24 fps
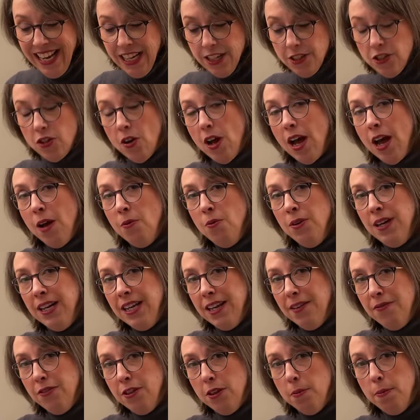So I want to
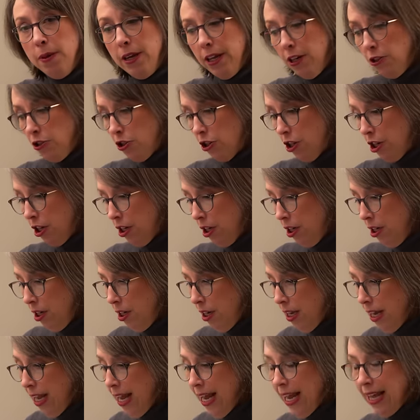give you the picture.
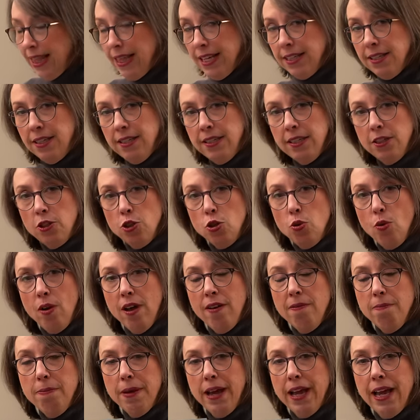This is a
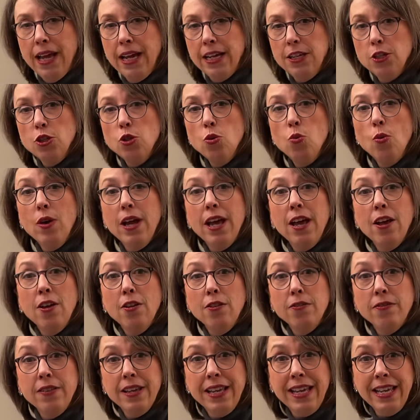12 by
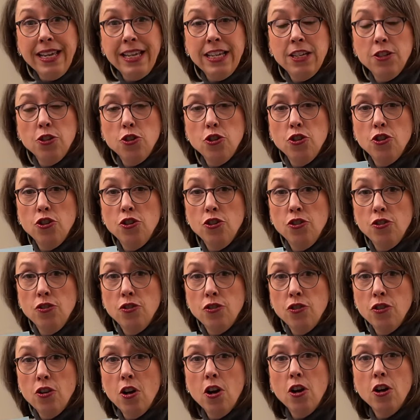12 inch
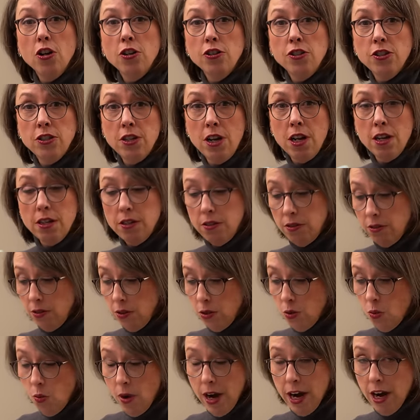cardstock
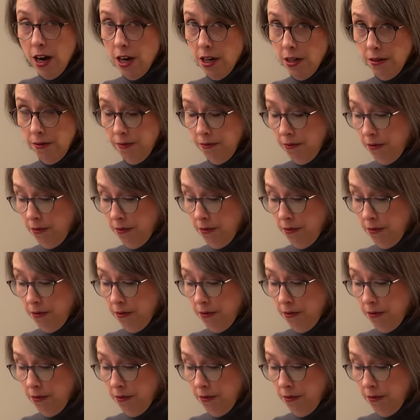square,